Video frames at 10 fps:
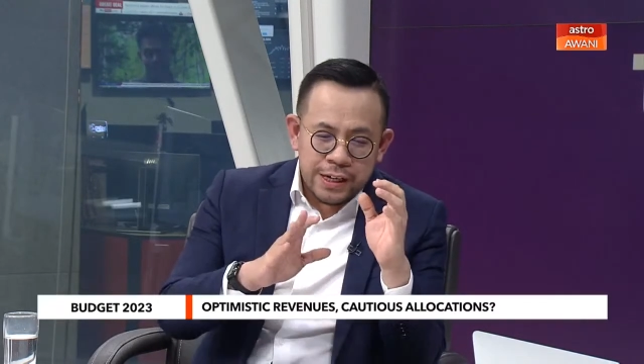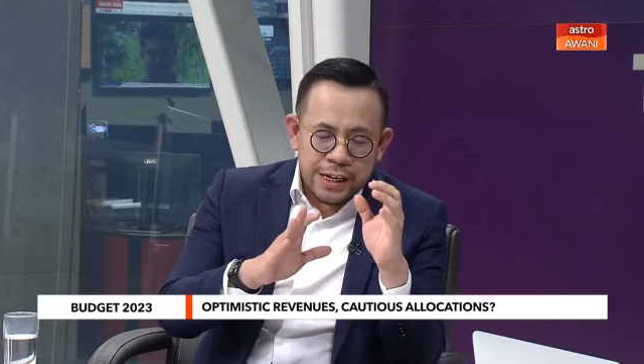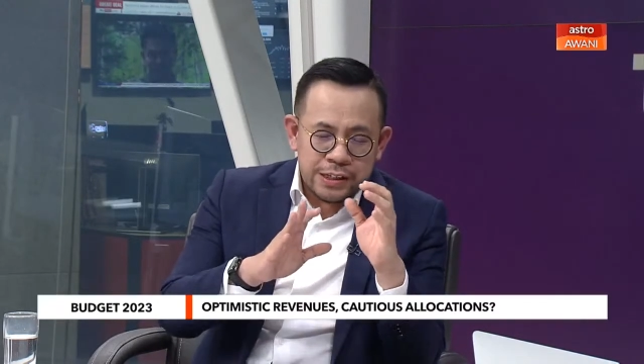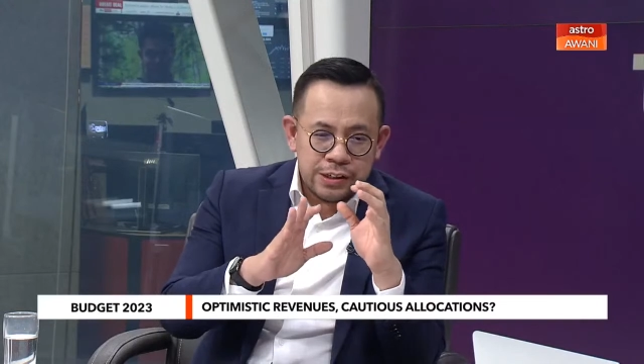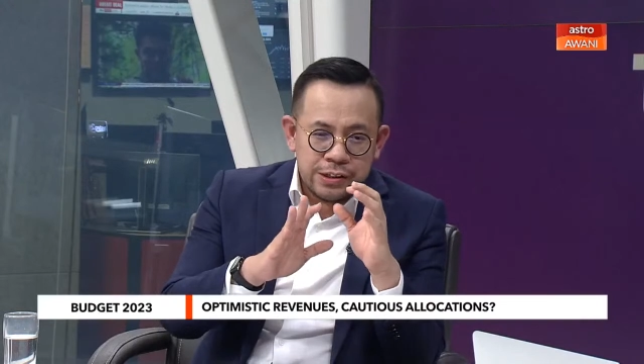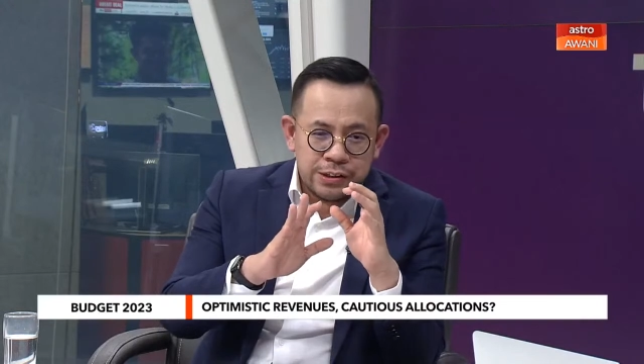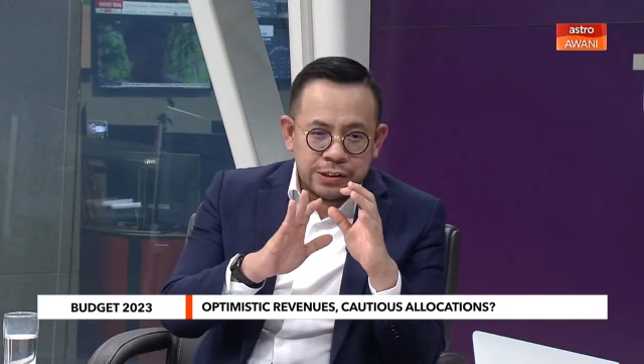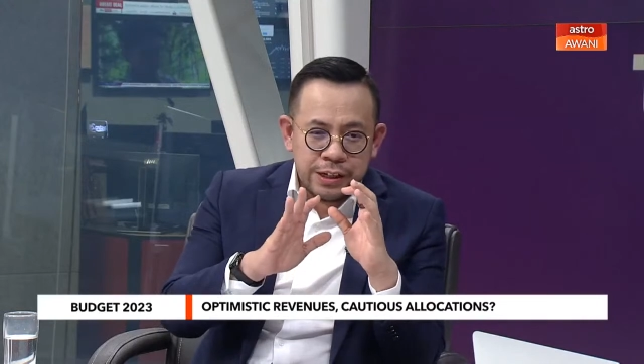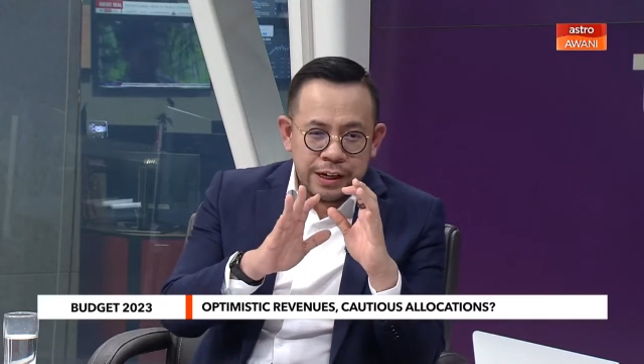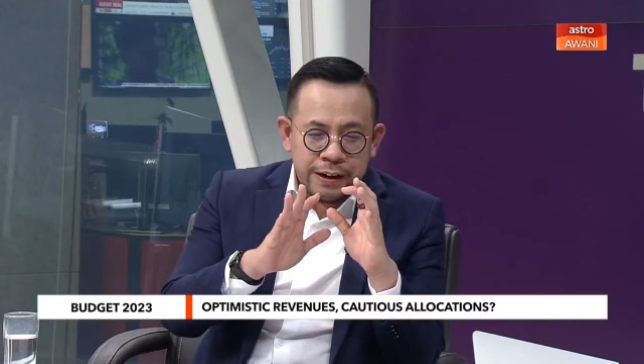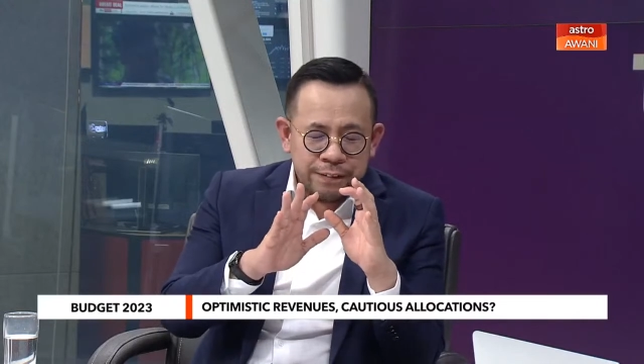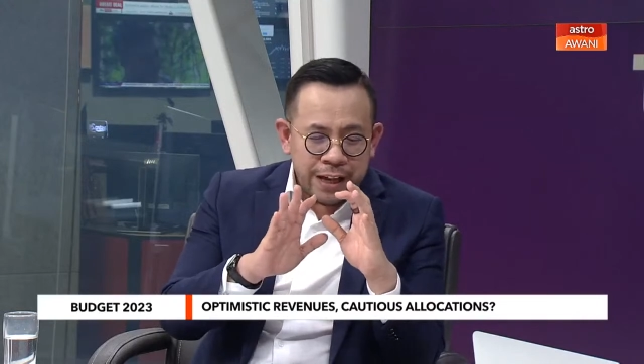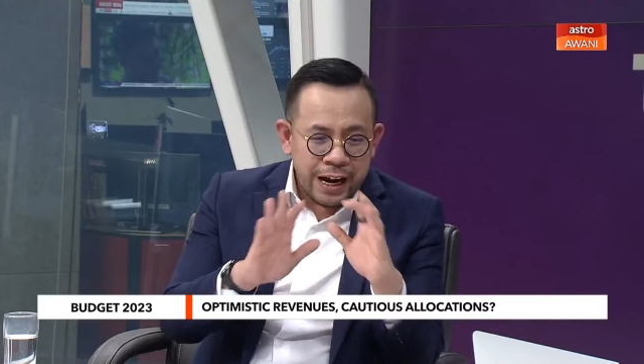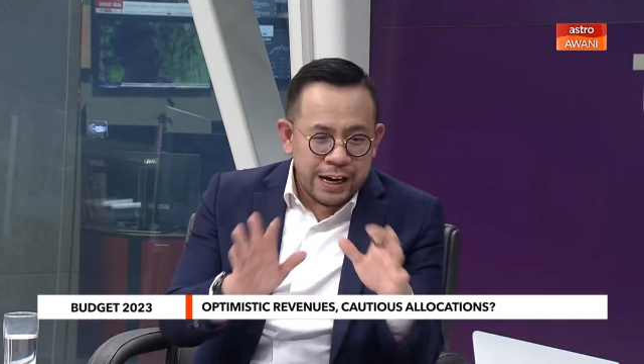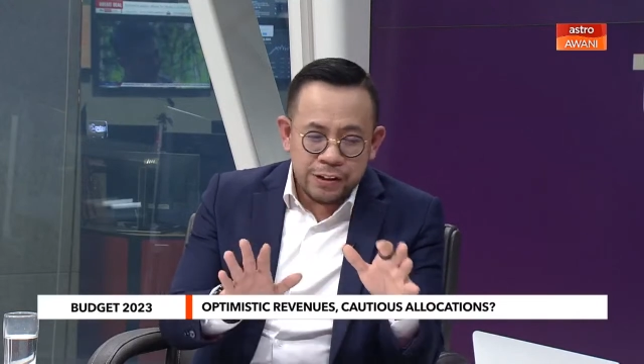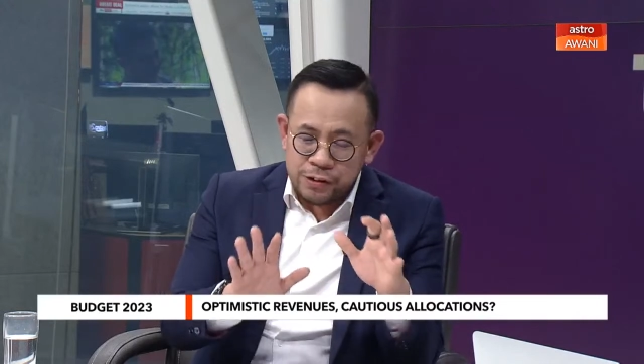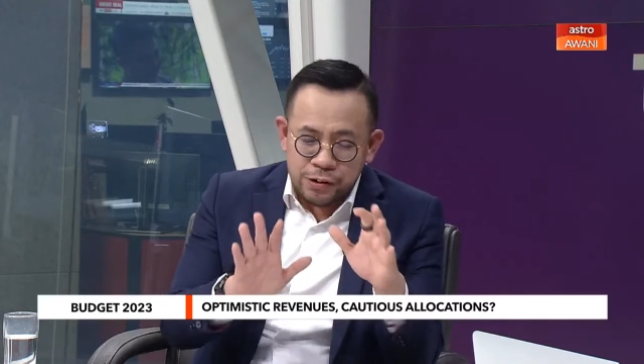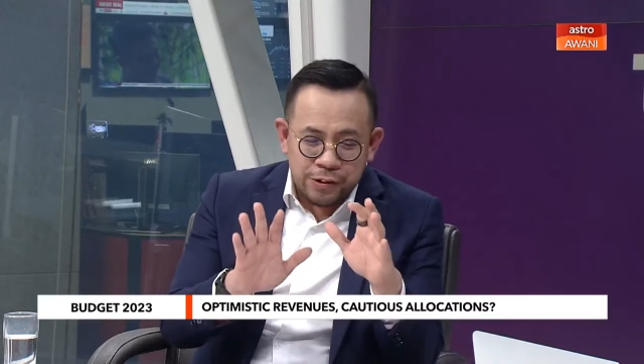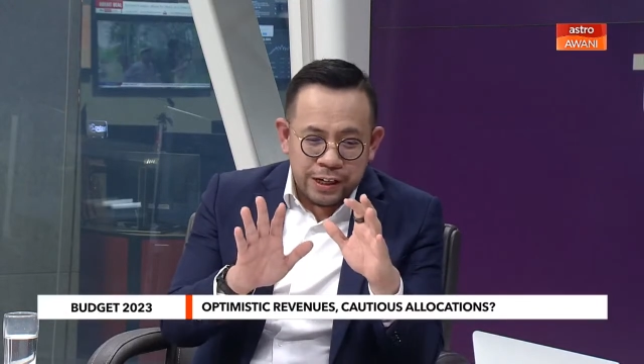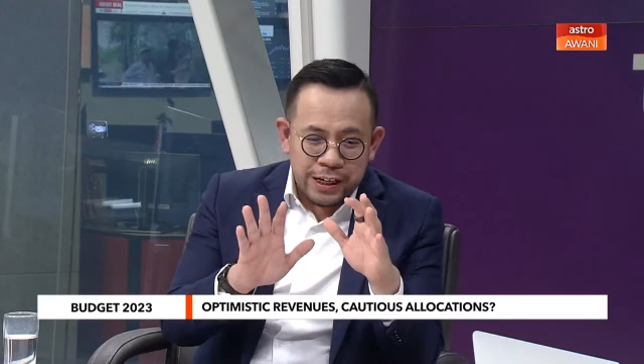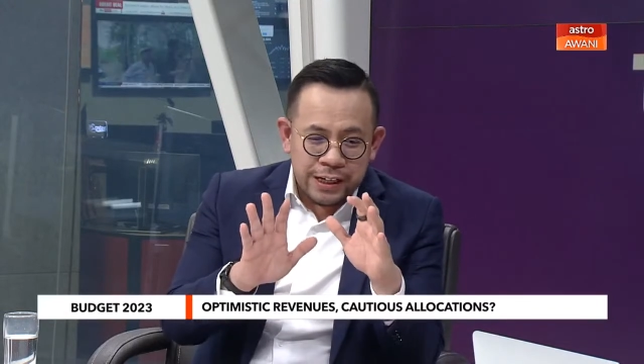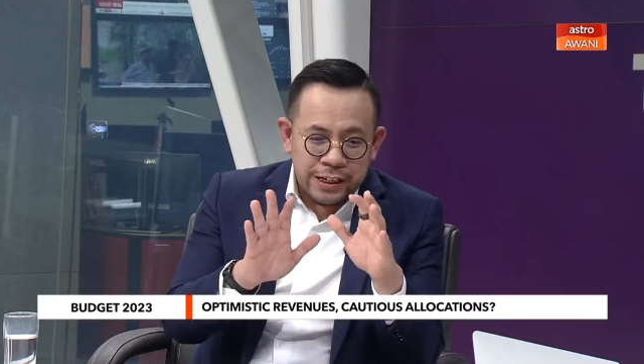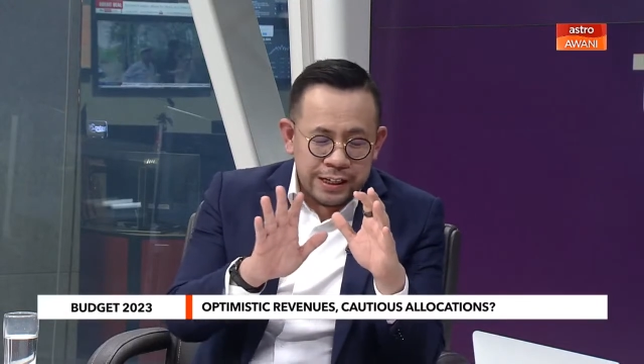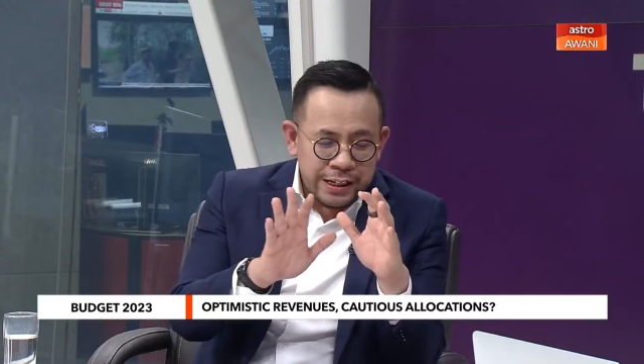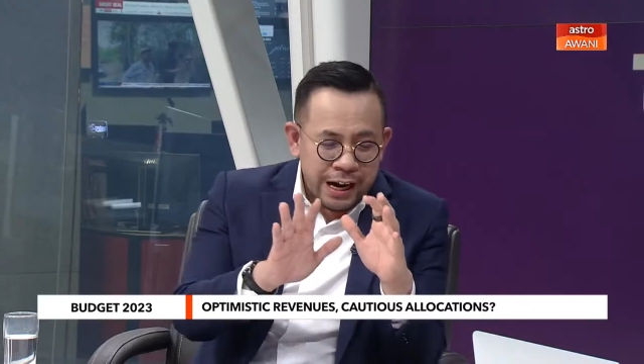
it's going to uh, tie not only the